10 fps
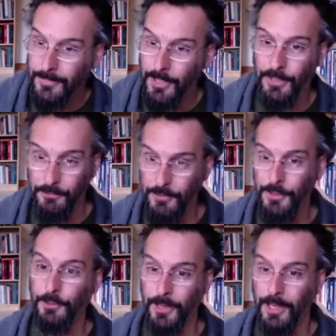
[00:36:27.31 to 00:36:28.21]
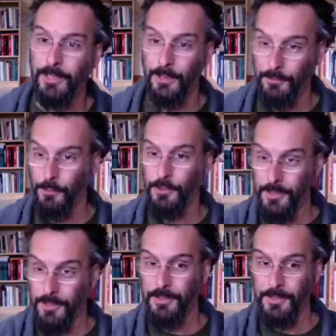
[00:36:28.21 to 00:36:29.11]
doesn't feel like an
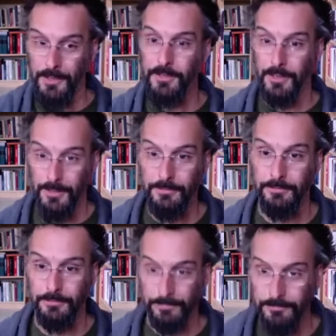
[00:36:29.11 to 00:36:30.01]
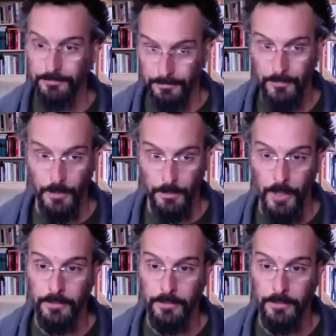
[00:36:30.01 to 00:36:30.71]
unfortunate necessity, right?